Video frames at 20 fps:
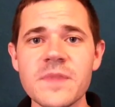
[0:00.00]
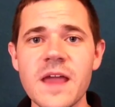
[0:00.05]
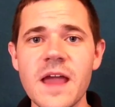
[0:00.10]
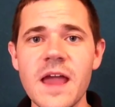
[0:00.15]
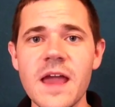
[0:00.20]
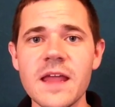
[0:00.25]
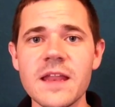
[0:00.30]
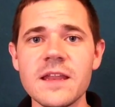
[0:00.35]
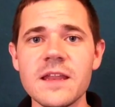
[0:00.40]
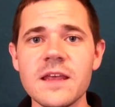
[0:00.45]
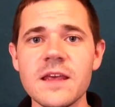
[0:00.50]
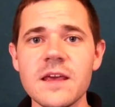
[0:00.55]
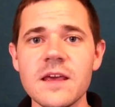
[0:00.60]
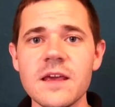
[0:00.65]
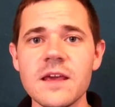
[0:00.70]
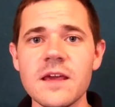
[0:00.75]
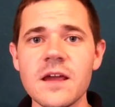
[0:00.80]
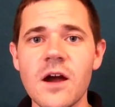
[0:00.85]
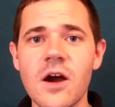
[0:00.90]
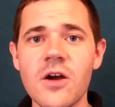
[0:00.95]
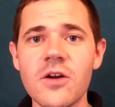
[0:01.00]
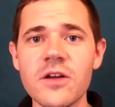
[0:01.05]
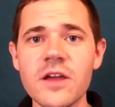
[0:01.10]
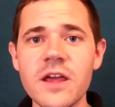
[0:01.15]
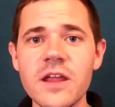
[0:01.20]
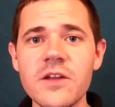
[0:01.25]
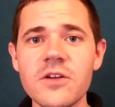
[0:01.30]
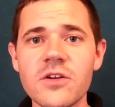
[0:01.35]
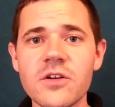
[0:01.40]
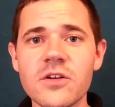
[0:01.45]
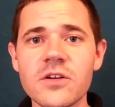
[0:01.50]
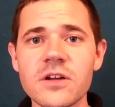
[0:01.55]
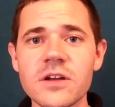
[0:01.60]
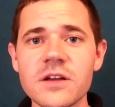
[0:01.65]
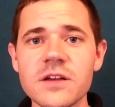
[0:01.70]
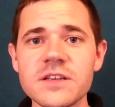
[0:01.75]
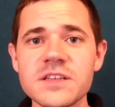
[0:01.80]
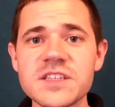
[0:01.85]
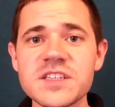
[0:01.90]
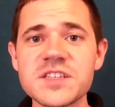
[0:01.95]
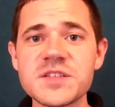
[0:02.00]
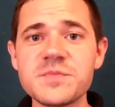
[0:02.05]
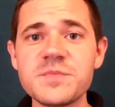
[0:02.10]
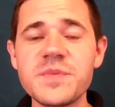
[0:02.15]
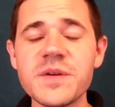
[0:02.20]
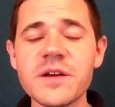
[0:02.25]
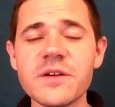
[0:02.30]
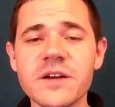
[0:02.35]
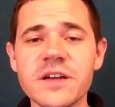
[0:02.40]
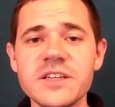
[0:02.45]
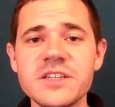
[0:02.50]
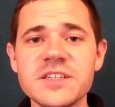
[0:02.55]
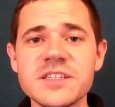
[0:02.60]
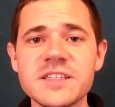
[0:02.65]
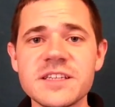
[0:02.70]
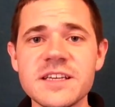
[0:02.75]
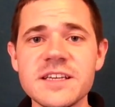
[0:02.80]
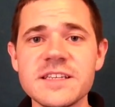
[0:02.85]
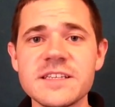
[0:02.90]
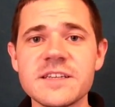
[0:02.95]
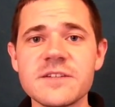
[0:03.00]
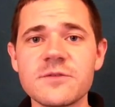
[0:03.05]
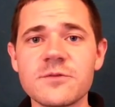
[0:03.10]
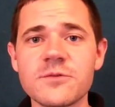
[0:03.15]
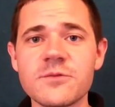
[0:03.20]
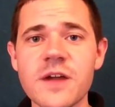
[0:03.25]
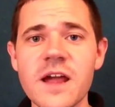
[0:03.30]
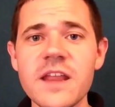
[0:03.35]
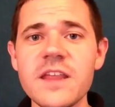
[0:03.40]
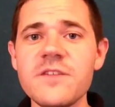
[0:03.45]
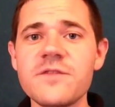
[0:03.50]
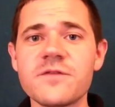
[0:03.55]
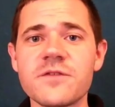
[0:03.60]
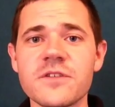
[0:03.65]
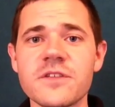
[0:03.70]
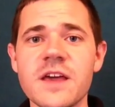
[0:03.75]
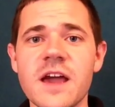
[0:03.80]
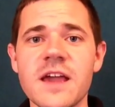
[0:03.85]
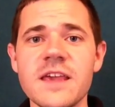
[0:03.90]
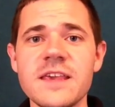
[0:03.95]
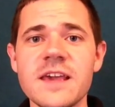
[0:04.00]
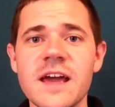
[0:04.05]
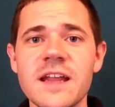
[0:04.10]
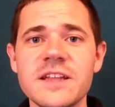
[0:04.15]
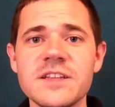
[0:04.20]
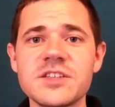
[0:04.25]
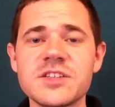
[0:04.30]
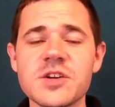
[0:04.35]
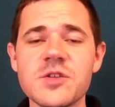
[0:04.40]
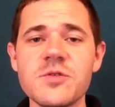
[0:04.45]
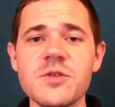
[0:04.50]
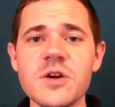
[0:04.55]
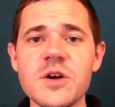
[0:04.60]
And our inner spirit just isn't ready for that yet. And so